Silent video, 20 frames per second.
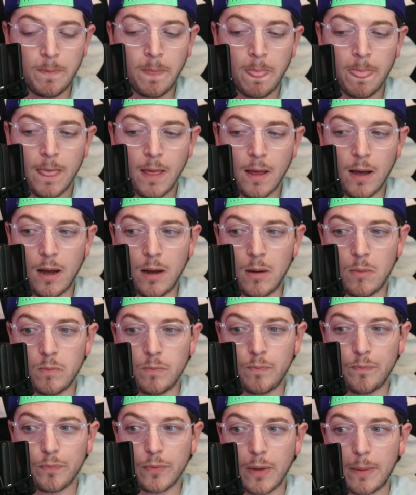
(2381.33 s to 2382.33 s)

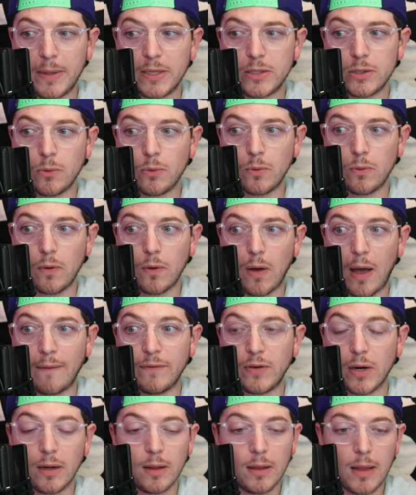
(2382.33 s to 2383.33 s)
So I've
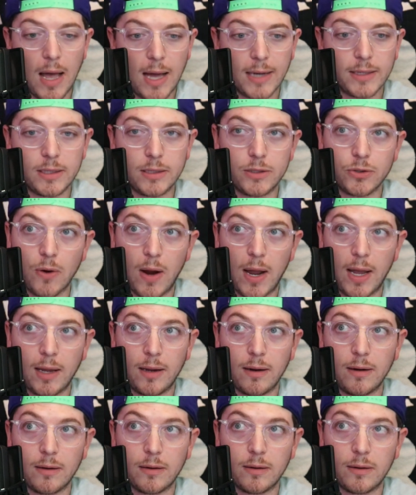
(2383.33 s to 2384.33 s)
done a lot to try
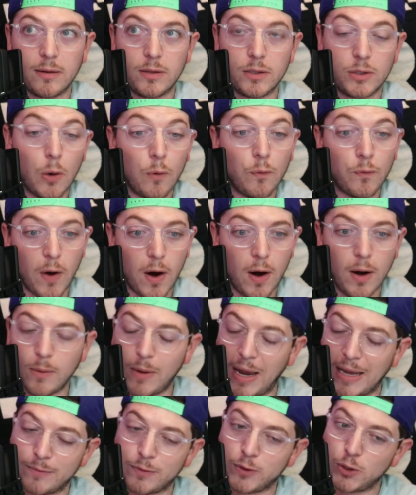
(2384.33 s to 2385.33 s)
so far, and I
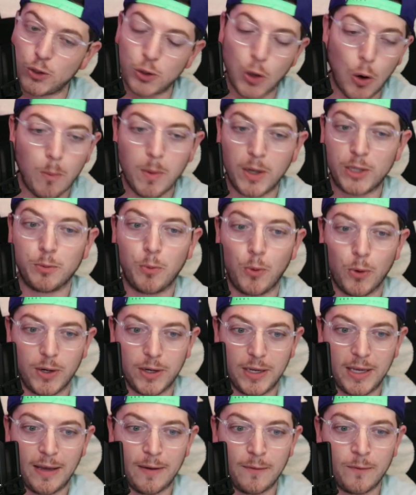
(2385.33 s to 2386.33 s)
have so much more to
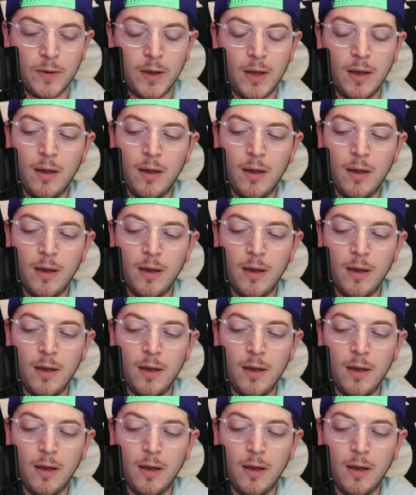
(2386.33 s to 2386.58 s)
give.